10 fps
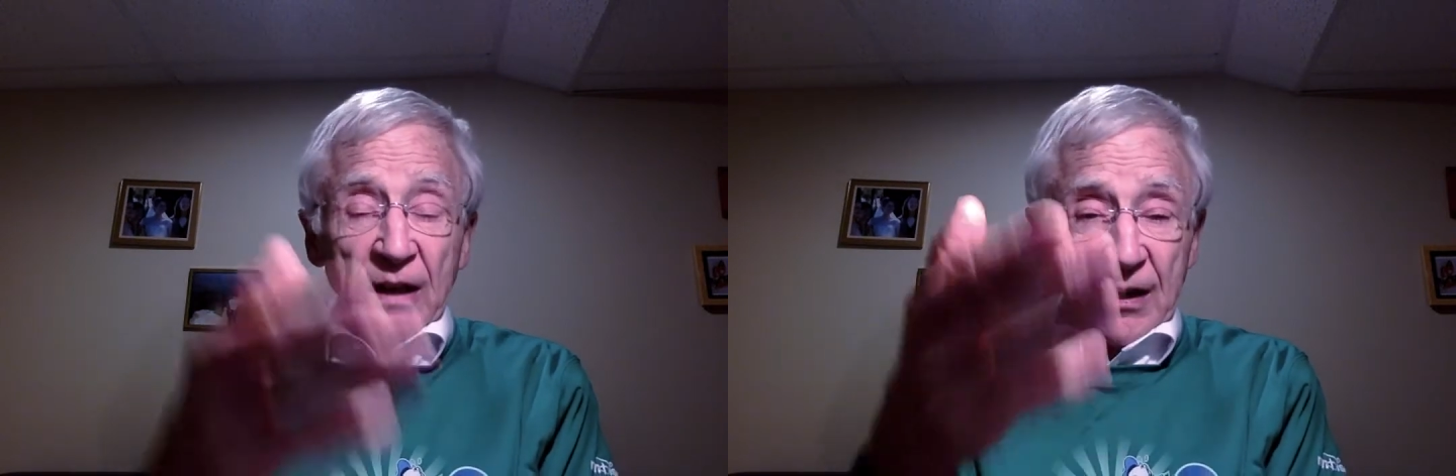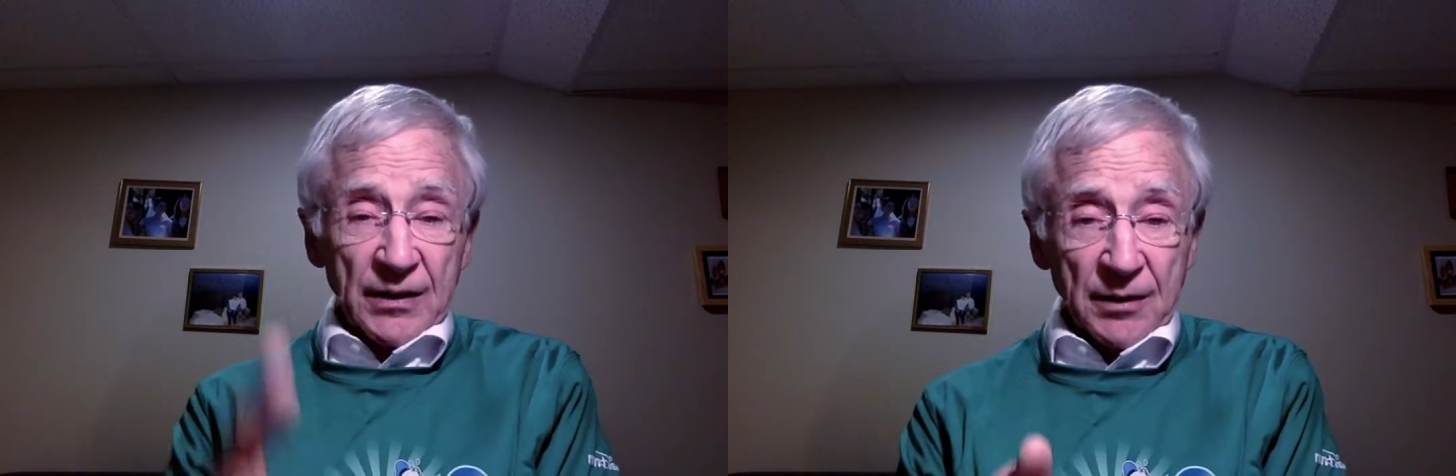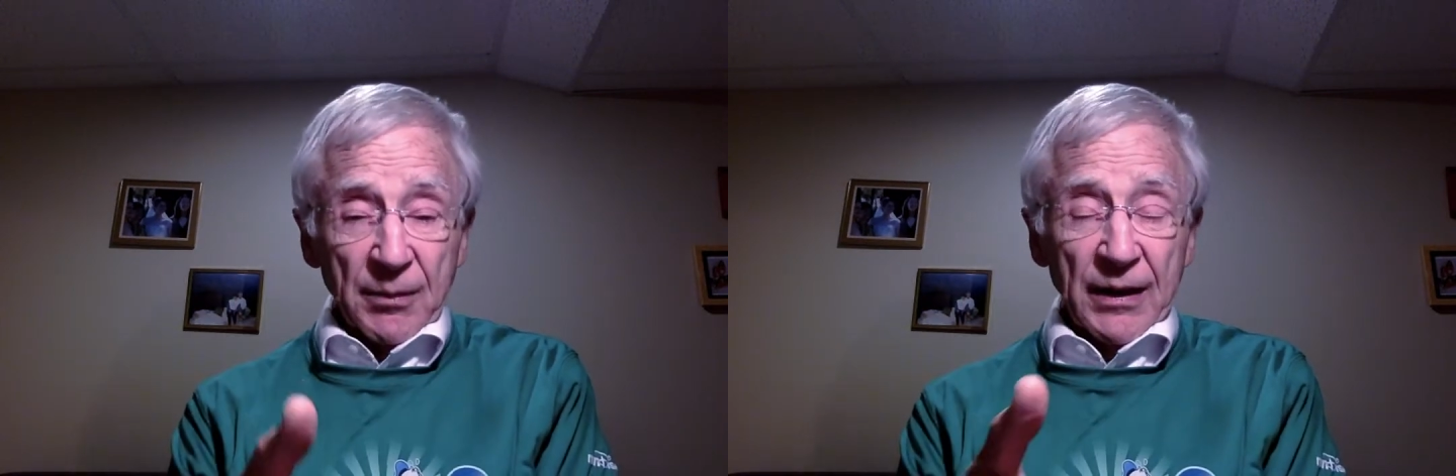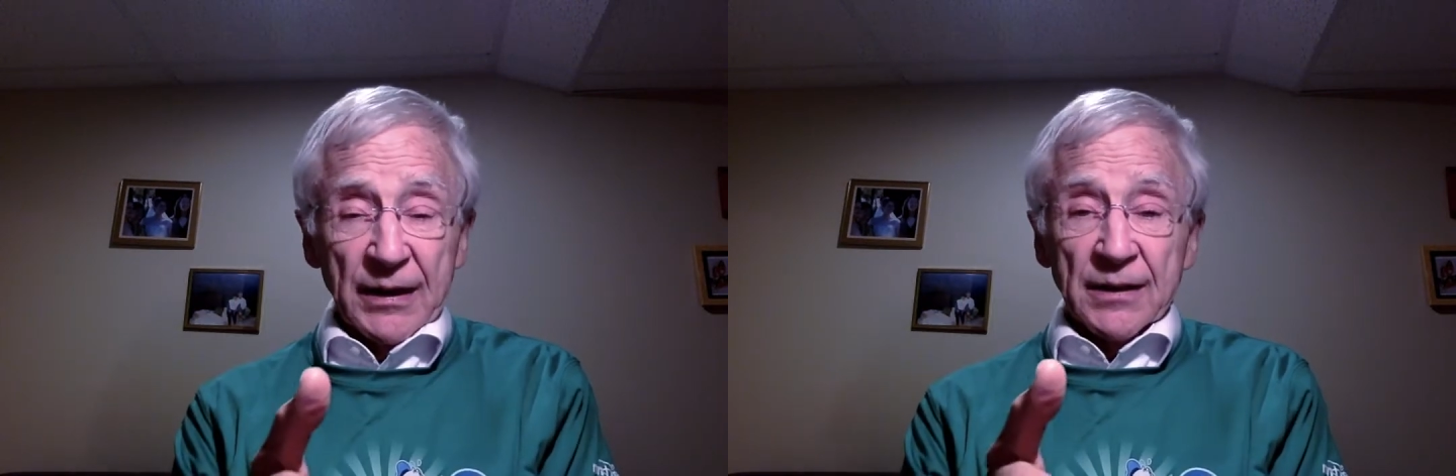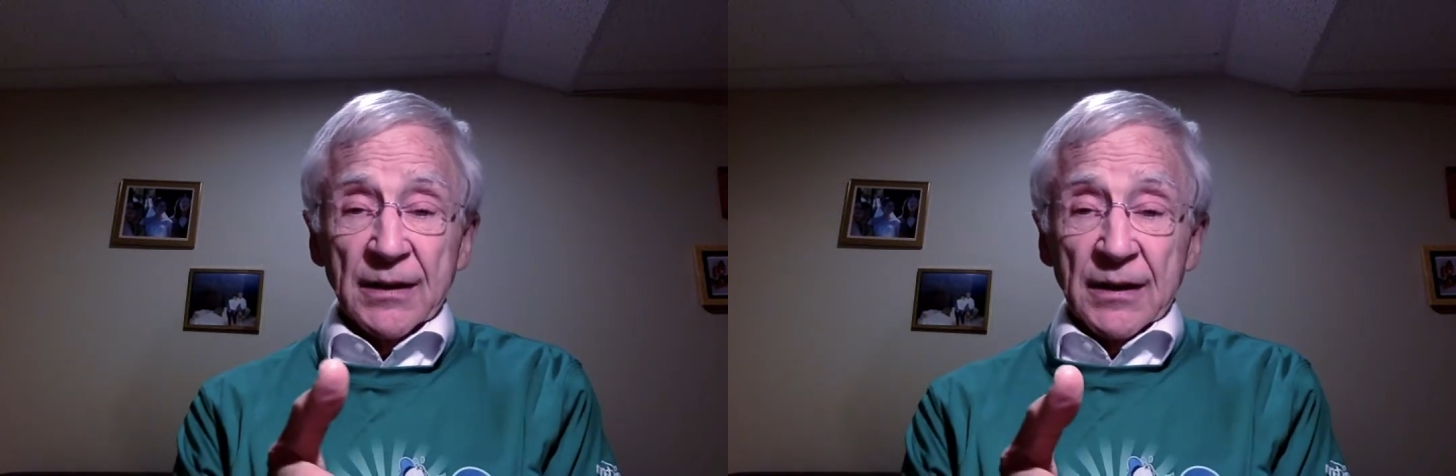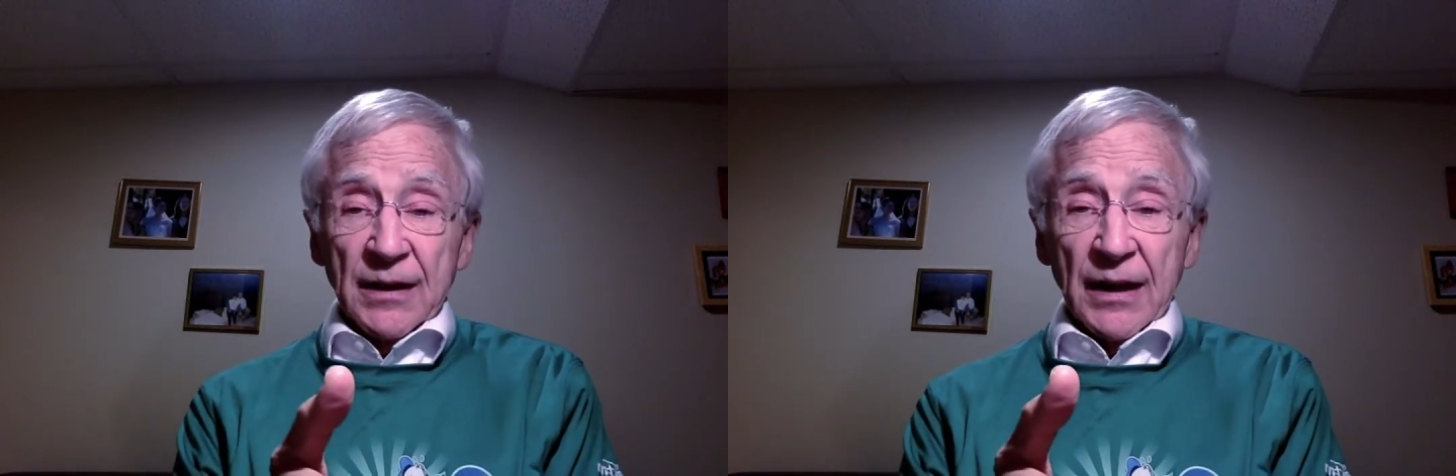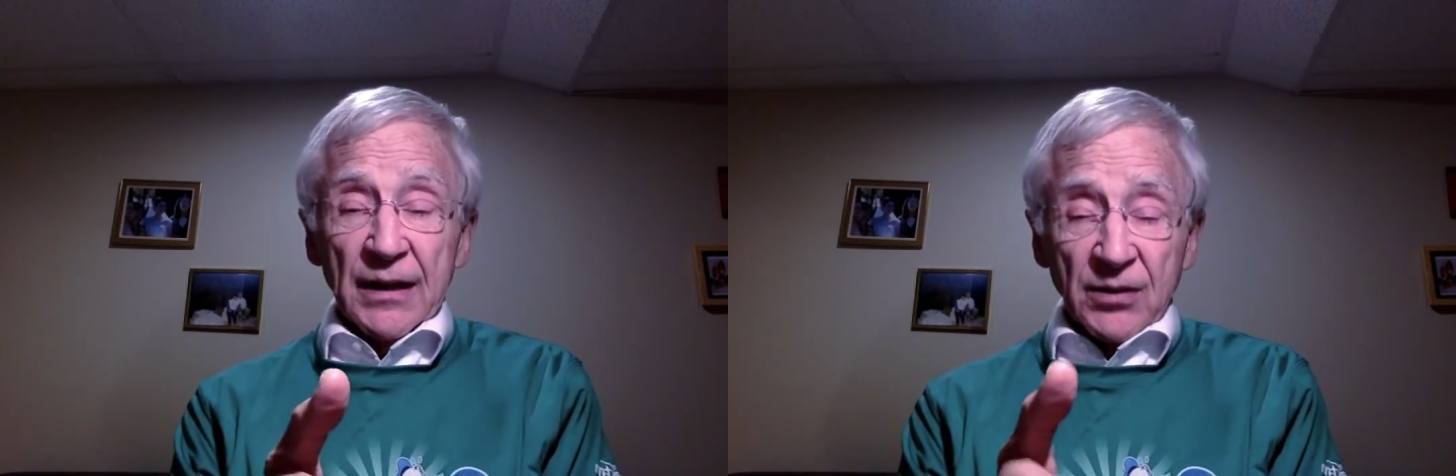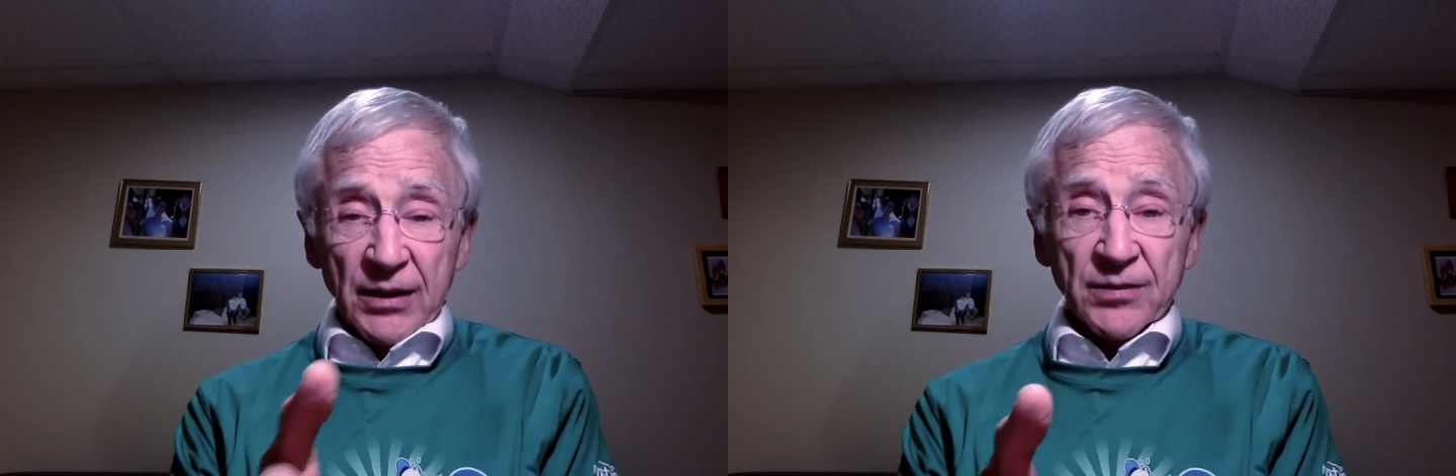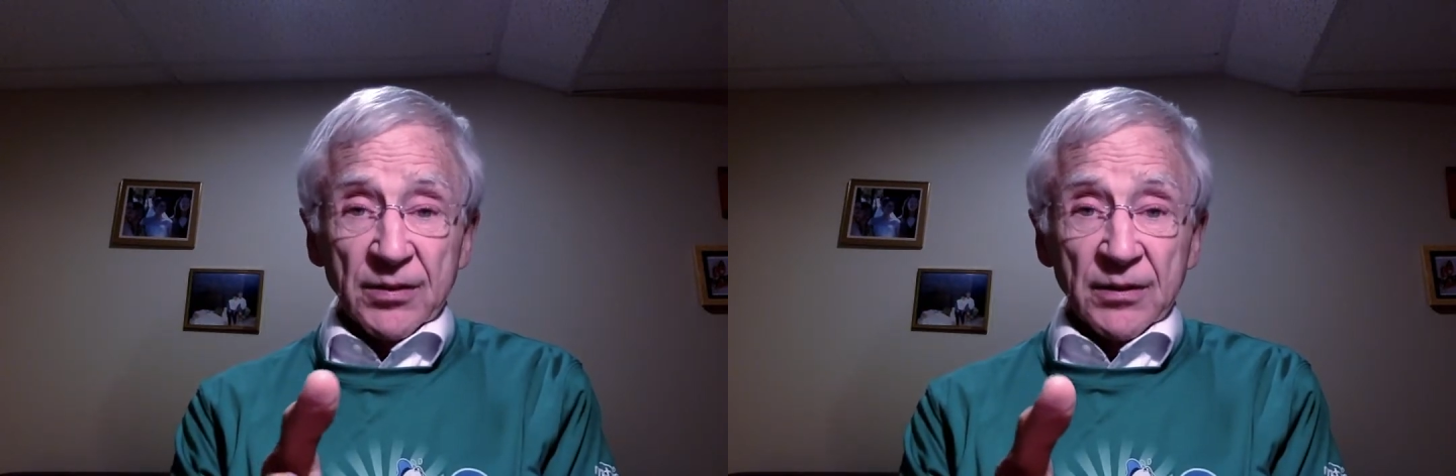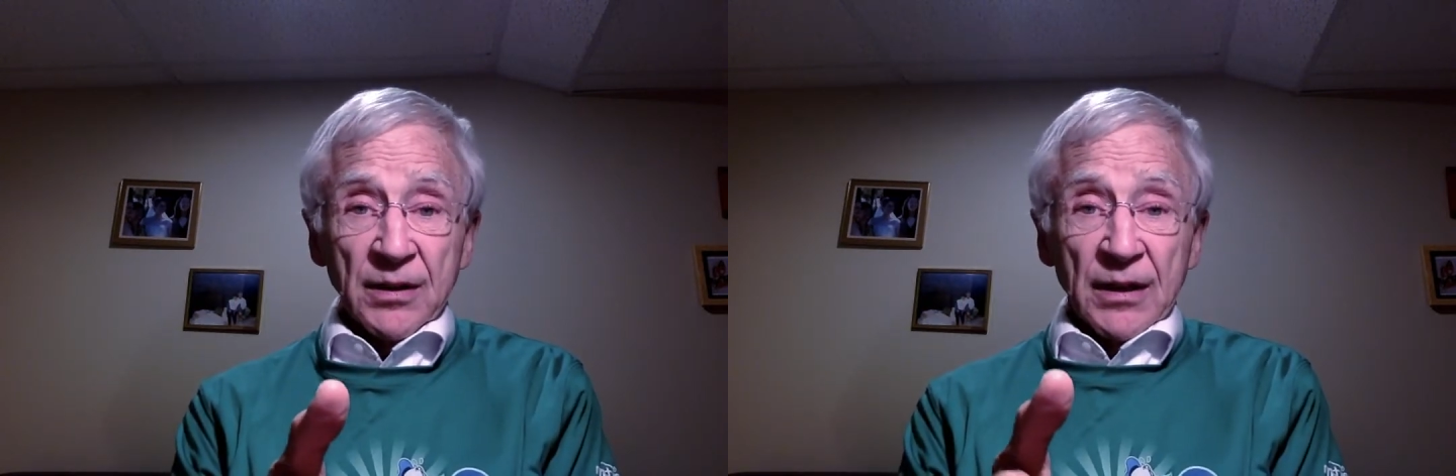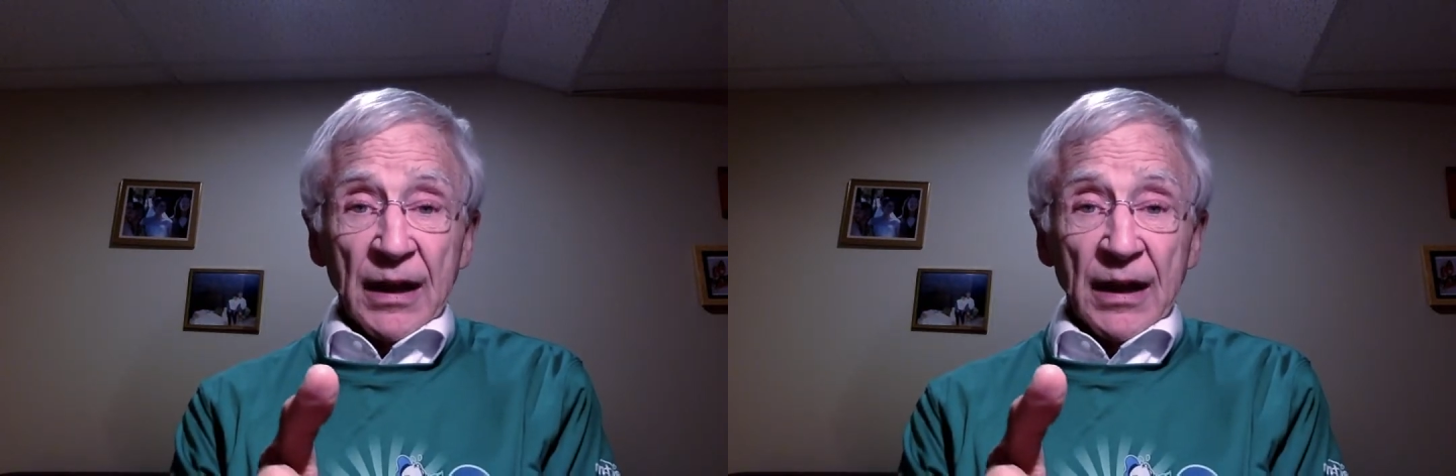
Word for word: and in my lesson,